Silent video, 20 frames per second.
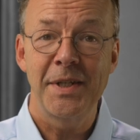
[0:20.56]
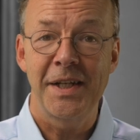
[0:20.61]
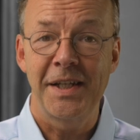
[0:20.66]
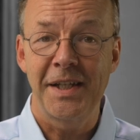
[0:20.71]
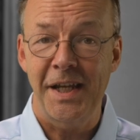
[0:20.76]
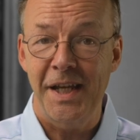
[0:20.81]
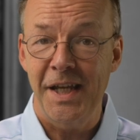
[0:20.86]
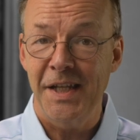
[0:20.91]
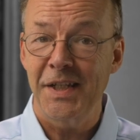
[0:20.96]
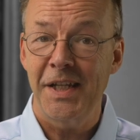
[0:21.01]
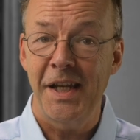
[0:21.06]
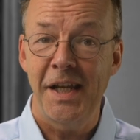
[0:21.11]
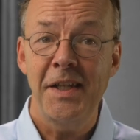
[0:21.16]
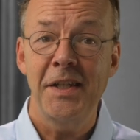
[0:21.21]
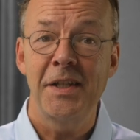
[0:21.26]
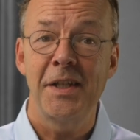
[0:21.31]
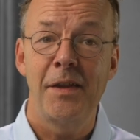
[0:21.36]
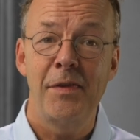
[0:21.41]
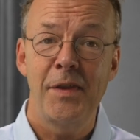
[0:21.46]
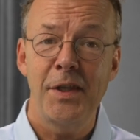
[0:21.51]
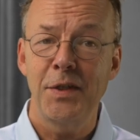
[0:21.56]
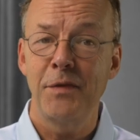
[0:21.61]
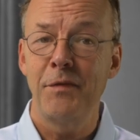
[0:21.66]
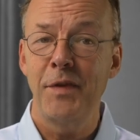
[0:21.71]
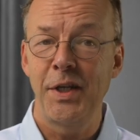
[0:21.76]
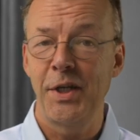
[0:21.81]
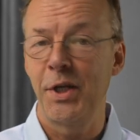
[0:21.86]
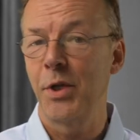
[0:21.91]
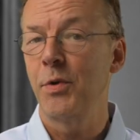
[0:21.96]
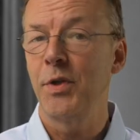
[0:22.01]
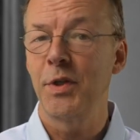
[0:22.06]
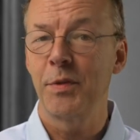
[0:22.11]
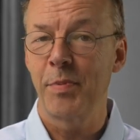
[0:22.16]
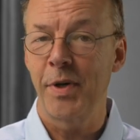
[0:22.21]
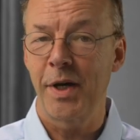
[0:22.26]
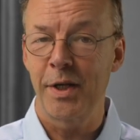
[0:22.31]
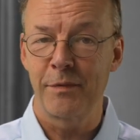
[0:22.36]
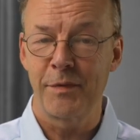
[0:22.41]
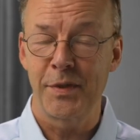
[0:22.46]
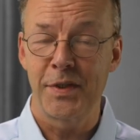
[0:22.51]
is Andreas Hense and this video is
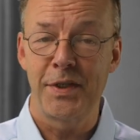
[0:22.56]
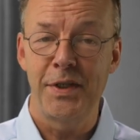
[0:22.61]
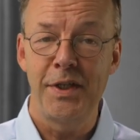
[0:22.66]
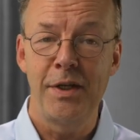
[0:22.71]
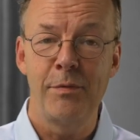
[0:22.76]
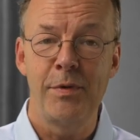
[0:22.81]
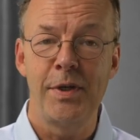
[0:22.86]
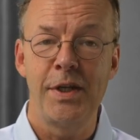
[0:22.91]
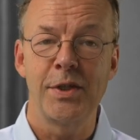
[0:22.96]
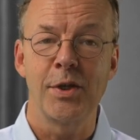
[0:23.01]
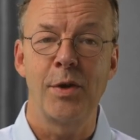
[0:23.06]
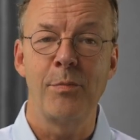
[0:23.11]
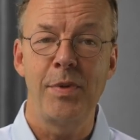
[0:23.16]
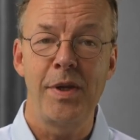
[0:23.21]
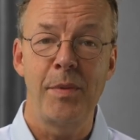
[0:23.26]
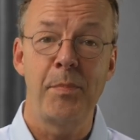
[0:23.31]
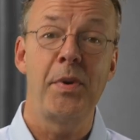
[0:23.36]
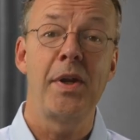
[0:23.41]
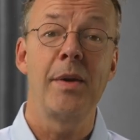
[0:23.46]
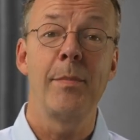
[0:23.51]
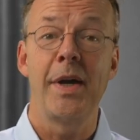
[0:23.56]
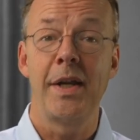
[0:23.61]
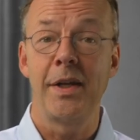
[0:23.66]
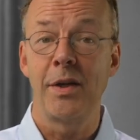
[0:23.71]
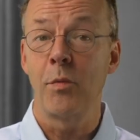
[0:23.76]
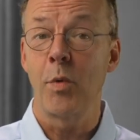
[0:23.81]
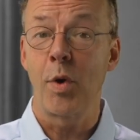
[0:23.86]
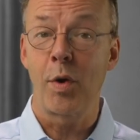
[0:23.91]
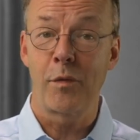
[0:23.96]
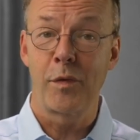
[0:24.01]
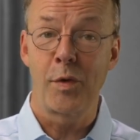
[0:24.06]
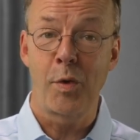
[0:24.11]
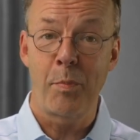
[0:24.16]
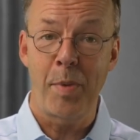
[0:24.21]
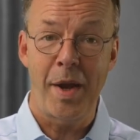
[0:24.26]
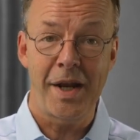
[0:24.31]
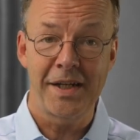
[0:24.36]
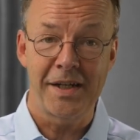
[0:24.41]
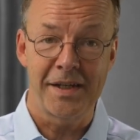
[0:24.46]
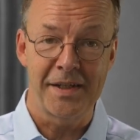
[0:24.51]
part of a series on BPMN and workflow
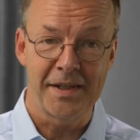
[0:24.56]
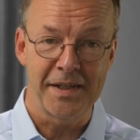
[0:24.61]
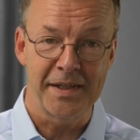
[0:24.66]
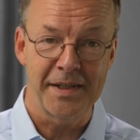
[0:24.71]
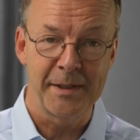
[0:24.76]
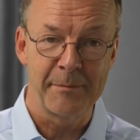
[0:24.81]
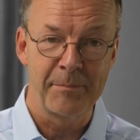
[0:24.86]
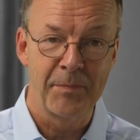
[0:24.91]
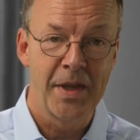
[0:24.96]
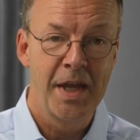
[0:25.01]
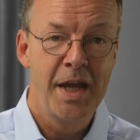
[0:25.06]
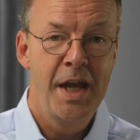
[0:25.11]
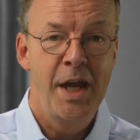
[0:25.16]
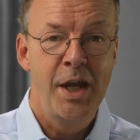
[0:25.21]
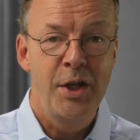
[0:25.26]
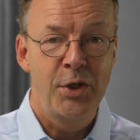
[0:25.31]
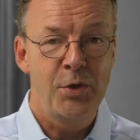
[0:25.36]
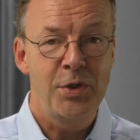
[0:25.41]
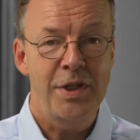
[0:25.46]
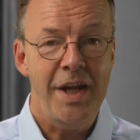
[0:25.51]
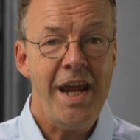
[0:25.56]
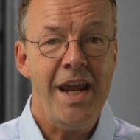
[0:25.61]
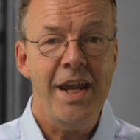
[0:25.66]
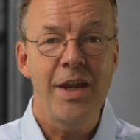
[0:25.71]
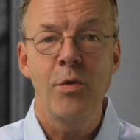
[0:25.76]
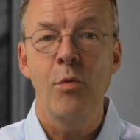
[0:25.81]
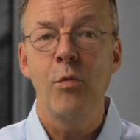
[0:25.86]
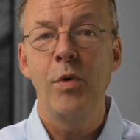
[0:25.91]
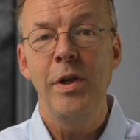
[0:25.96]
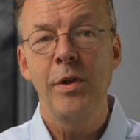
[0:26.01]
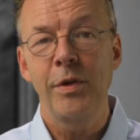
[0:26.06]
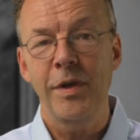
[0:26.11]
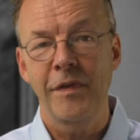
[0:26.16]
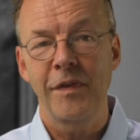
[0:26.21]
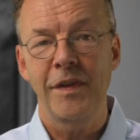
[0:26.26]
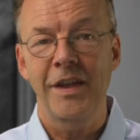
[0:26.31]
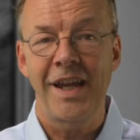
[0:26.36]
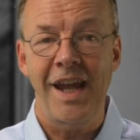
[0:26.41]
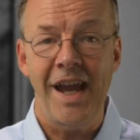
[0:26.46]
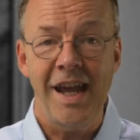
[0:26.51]
patterns. Today we look at the
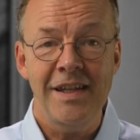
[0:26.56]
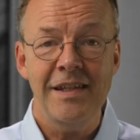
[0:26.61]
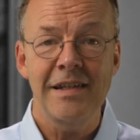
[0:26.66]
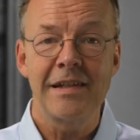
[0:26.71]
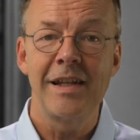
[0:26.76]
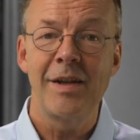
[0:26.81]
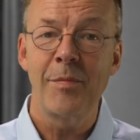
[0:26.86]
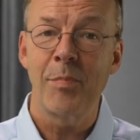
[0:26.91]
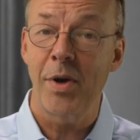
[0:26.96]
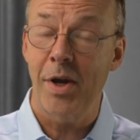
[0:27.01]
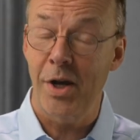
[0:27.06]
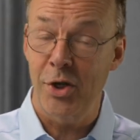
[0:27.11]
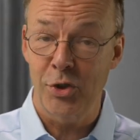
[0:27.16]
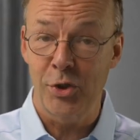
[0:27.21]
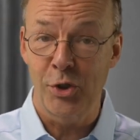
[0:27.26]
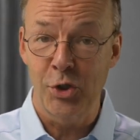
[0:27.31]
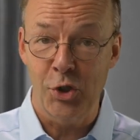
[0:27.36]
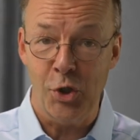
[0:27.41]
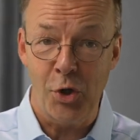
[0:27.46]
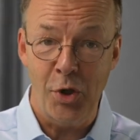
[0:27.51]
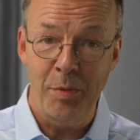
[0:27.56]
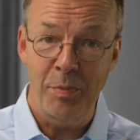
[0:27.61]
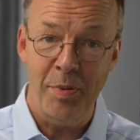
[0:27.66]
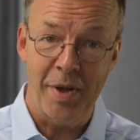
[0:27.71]
cancelling partial join